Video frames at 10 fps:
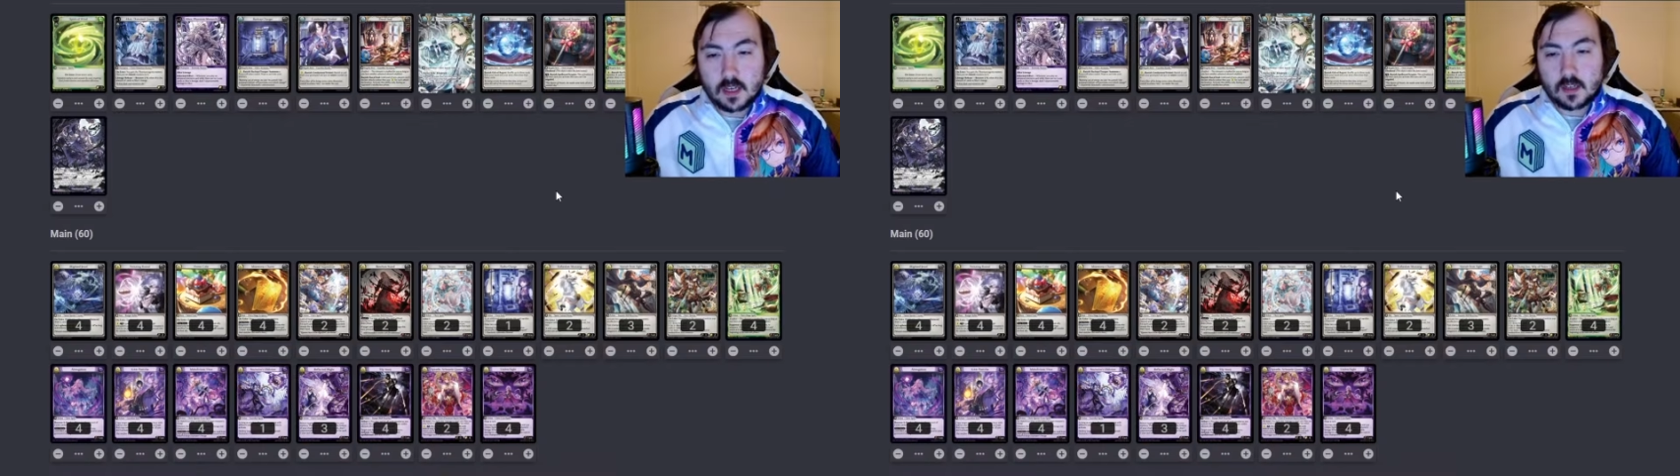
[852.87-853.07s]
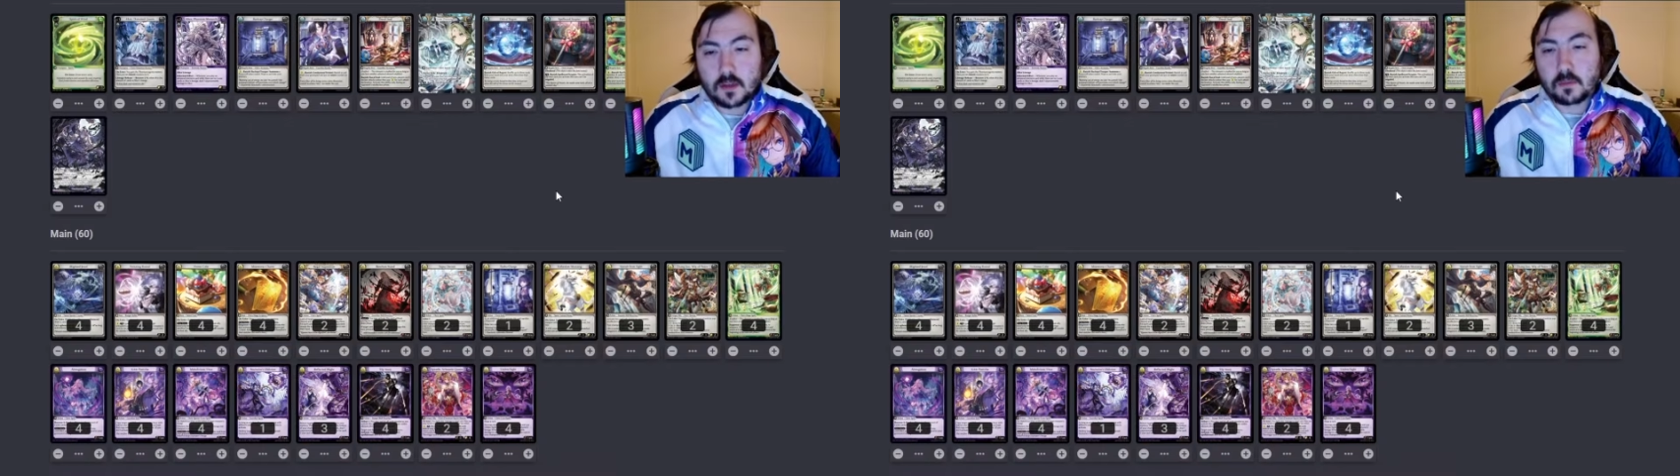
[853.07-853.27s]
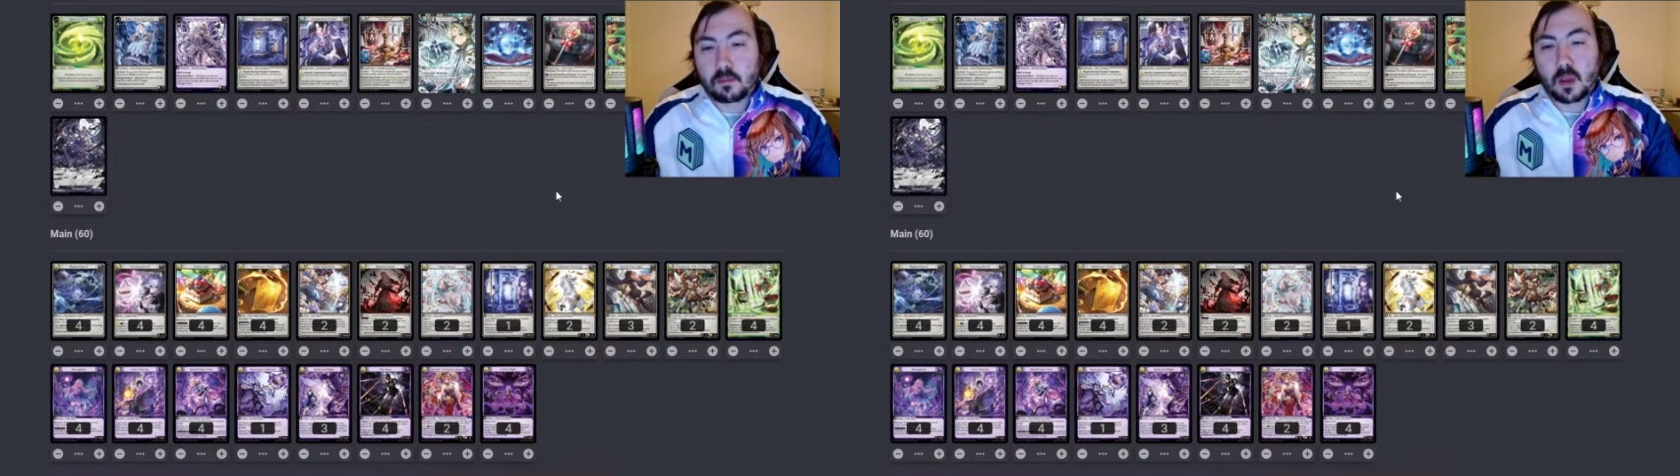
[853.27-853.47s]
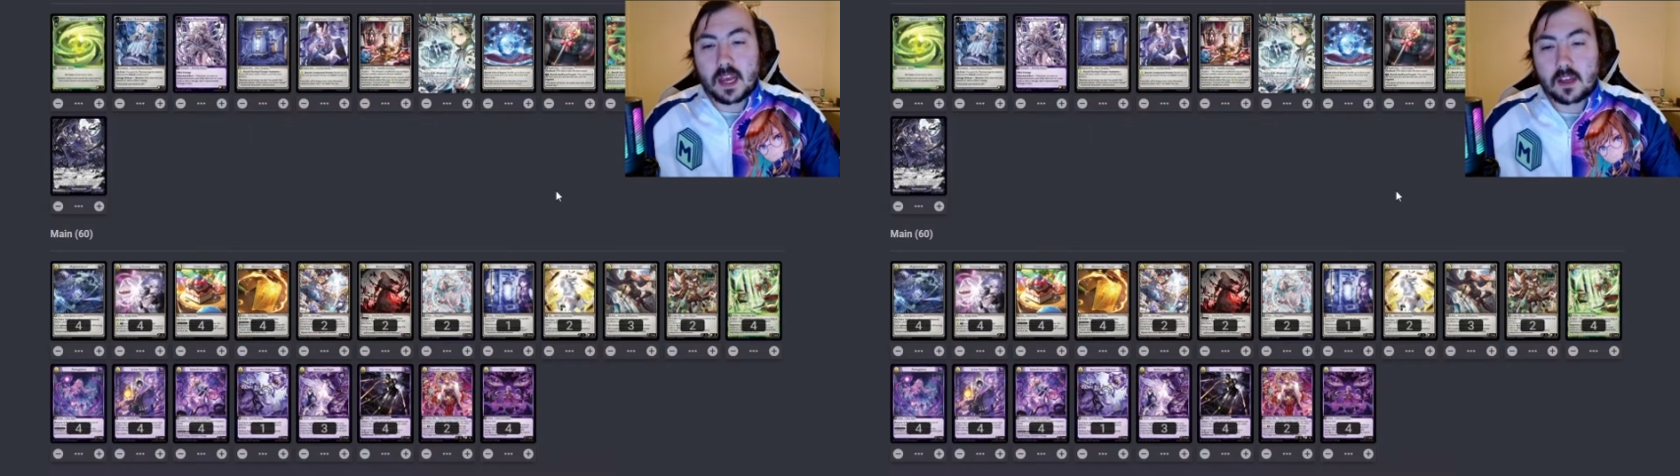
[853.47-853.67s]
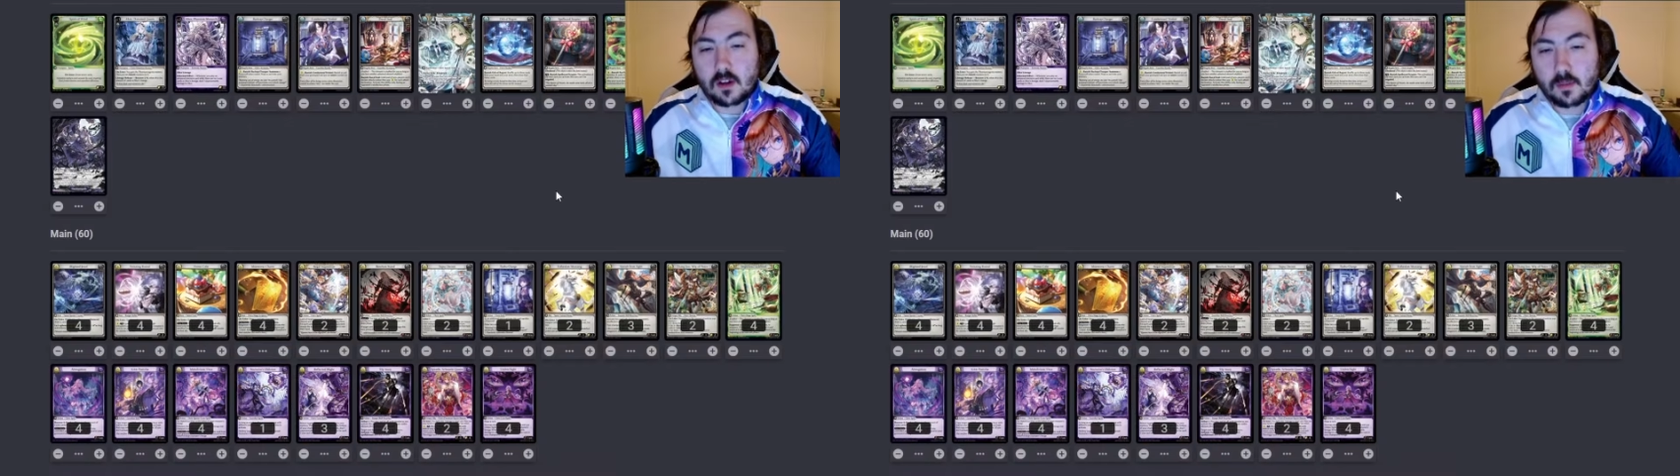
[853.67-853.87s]
you
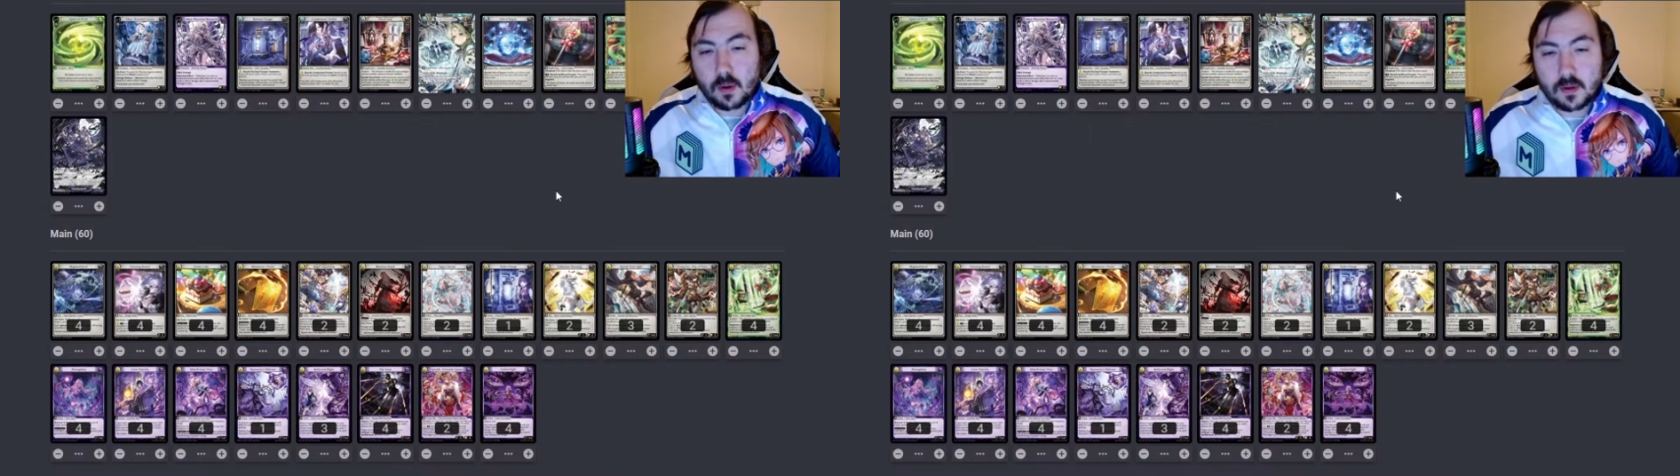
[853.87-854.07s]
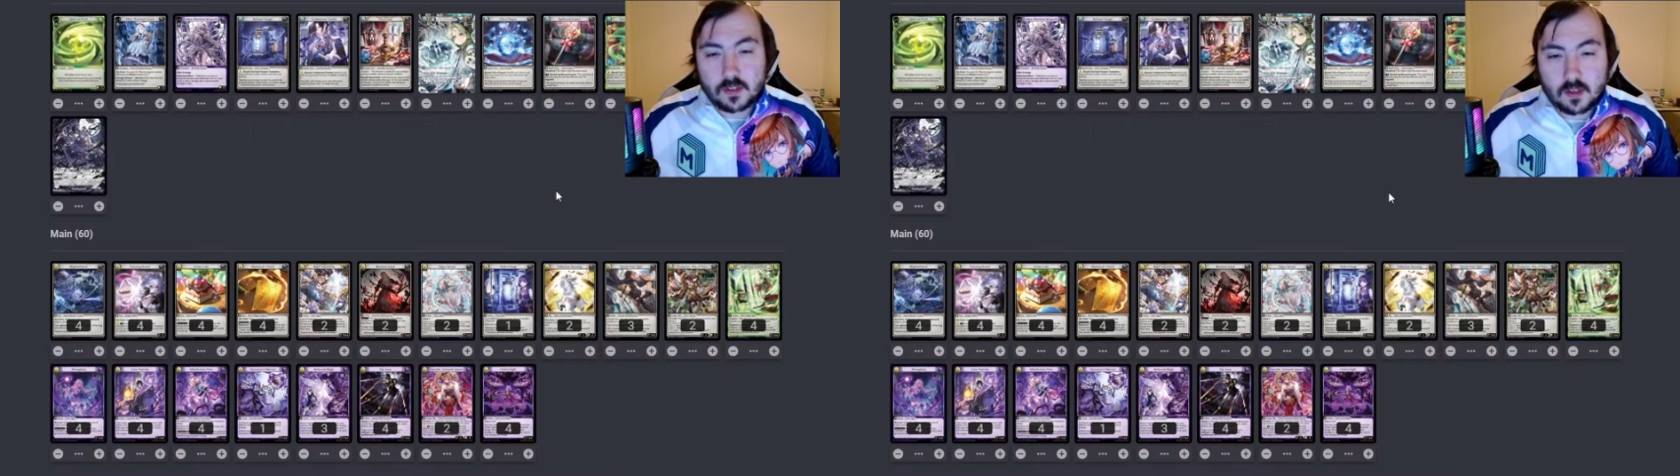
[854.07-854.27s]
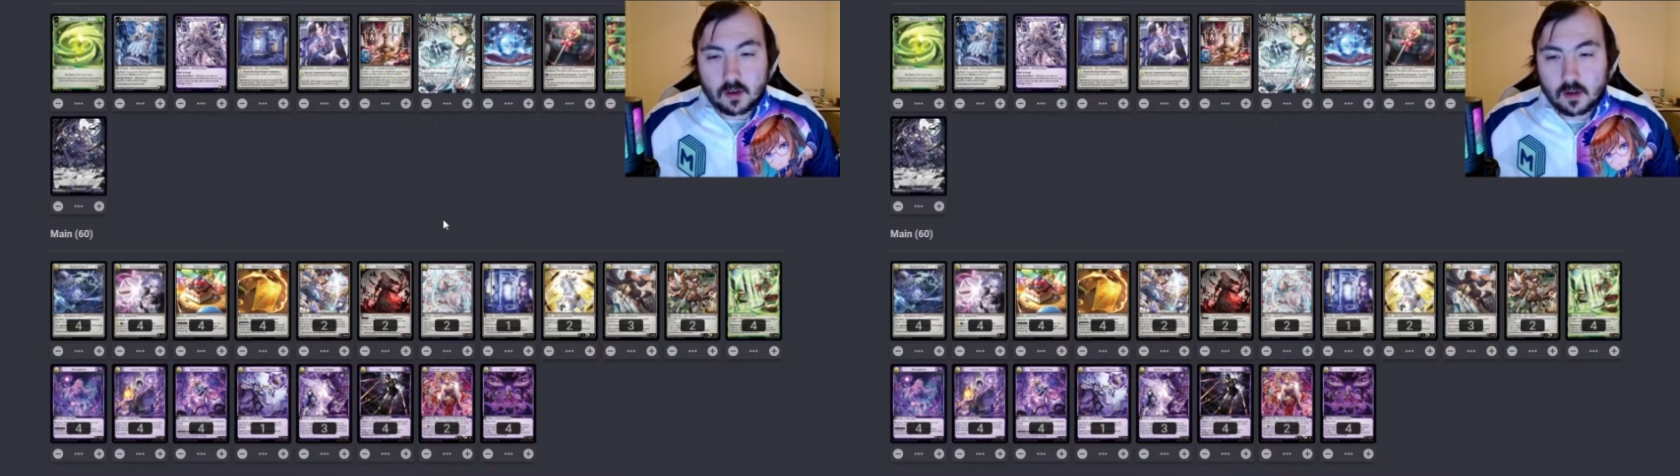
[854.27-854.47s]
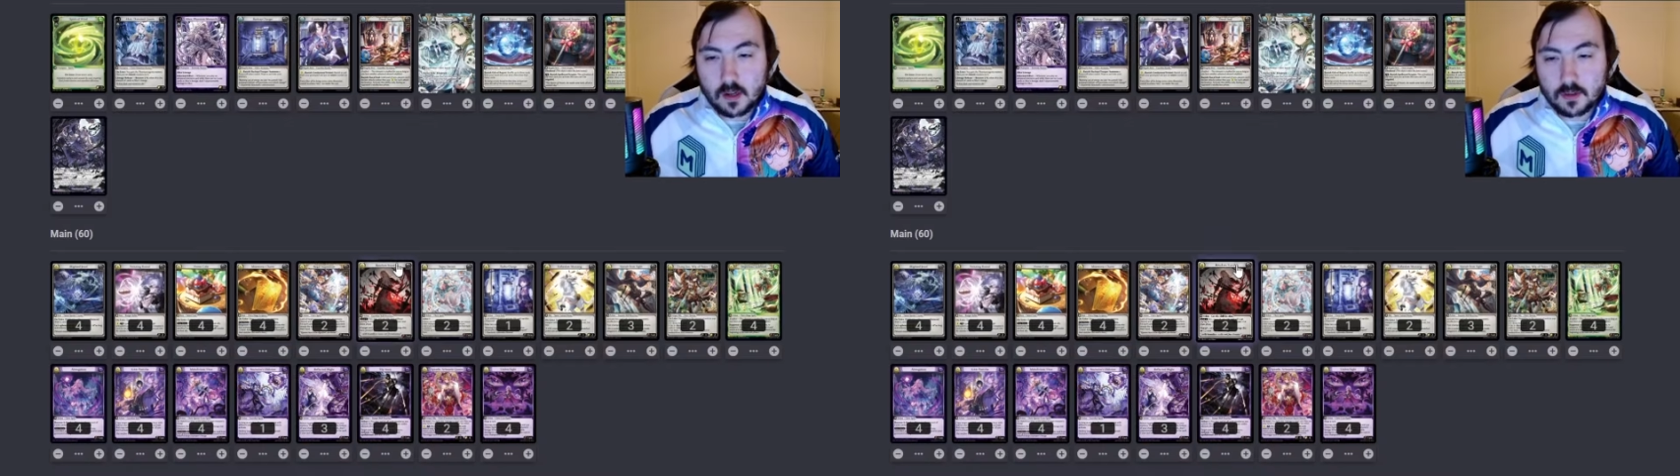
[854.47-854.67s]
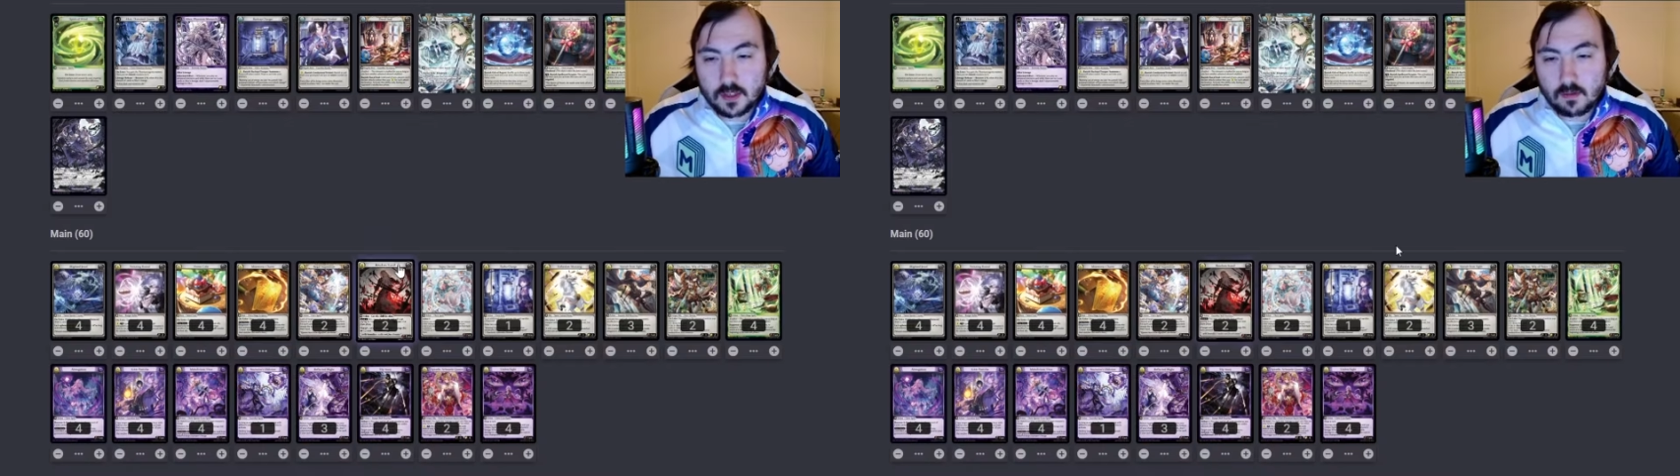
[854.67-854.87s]
blank your opponent's turn using